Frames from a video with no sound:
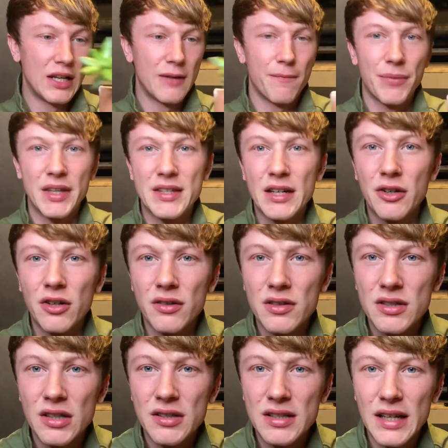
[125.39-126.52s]
The terracotta is
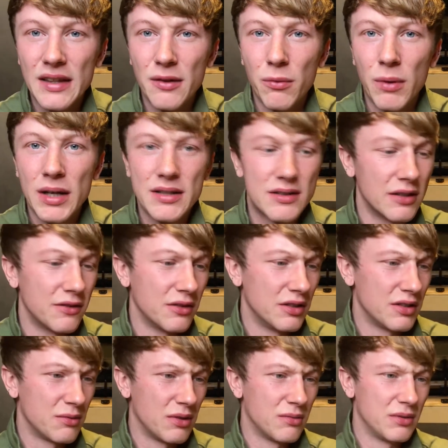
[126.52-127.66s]
starting to get that white stuff on it as
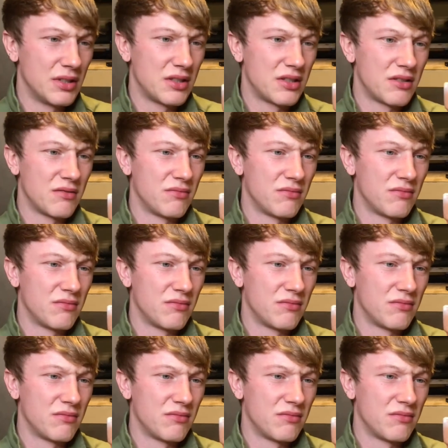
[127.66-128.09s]
well, which